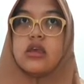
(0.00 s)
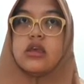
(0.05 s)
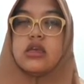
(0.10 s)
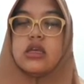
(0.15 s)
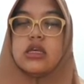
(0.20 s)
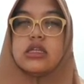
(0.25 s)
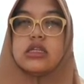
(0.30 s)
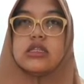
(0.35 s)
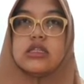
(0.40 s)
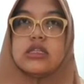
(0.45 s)

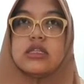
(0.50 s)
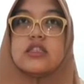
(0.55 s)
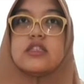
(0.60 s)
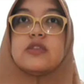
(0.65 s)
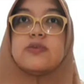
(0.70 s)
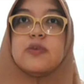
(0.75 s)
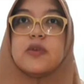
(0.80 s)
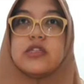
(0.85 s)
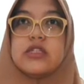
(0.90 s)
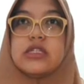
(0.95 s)
In this
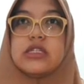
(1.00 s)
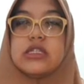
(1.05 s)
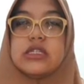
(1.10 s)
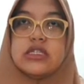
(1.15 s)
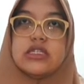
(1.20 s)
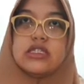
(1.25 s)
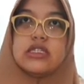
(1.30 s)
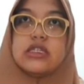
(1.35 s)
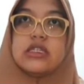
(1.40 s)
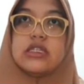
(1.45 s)

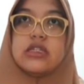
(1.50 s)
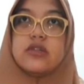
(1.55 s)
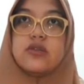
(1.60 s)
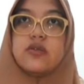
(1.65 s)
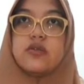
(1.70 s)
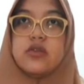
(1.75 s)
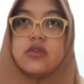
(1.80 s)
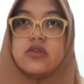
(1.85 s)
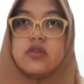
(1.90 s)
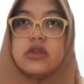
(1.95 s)
presentation,
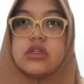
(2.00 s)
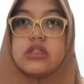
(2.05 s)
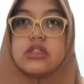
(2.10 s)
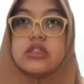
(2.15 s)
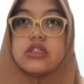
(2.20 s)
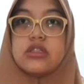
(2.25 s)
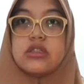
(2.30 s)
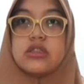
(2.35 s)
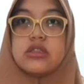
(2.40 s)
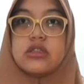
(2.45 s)
we will
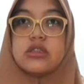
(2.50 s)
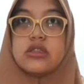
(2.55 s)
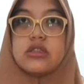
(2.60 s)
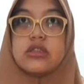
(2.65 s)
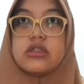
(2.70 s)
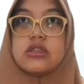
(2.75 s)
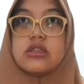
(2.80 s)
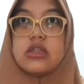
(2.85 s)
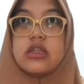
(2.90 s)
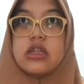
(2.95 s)

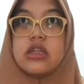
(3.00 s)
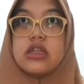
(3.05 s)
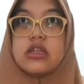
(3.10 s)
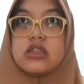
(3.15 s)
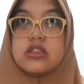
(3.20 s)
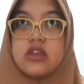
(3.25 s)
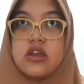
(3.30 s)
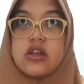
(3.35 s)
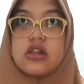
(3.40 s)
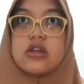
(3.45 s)

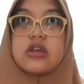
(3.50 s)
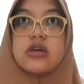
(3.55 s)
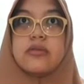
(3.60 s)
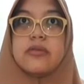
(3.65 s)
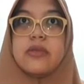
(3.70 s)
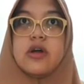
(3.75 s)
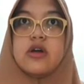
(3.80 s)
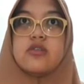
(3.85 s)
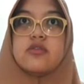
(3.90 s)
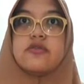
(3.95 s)
talk
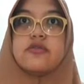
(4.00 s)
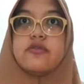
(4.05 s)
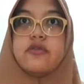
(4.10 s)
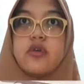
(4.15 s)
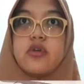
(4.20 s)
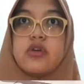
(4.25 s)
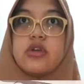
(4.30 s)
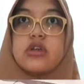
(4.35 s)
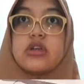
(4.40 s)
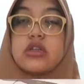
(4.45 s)
about
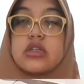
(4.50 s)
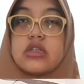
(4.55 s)
four